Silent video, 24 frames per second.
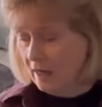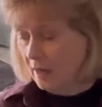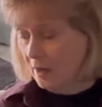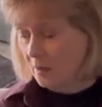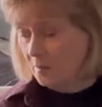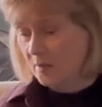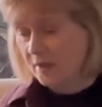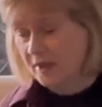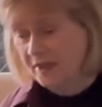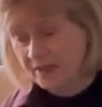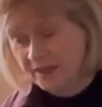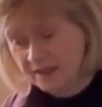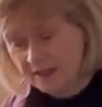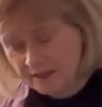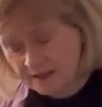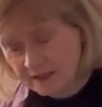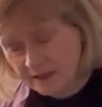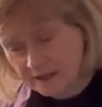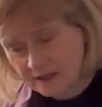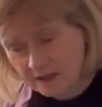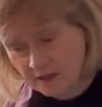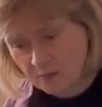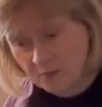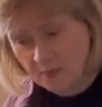But this
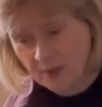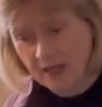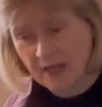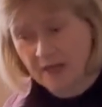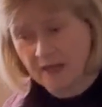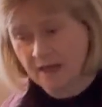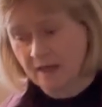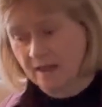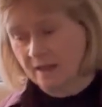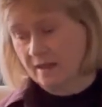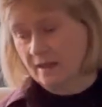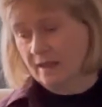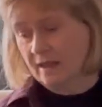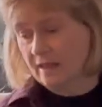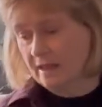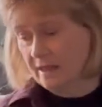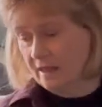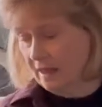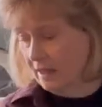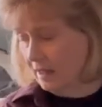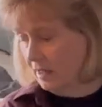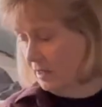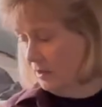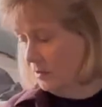is the bedding that
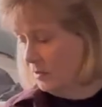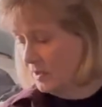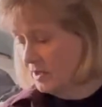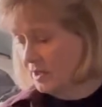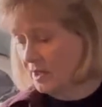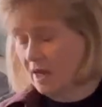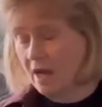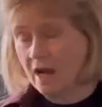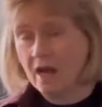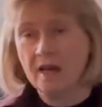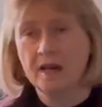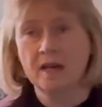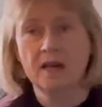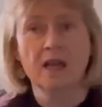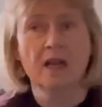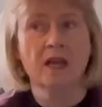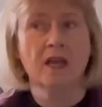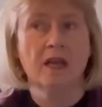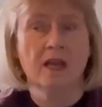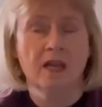was on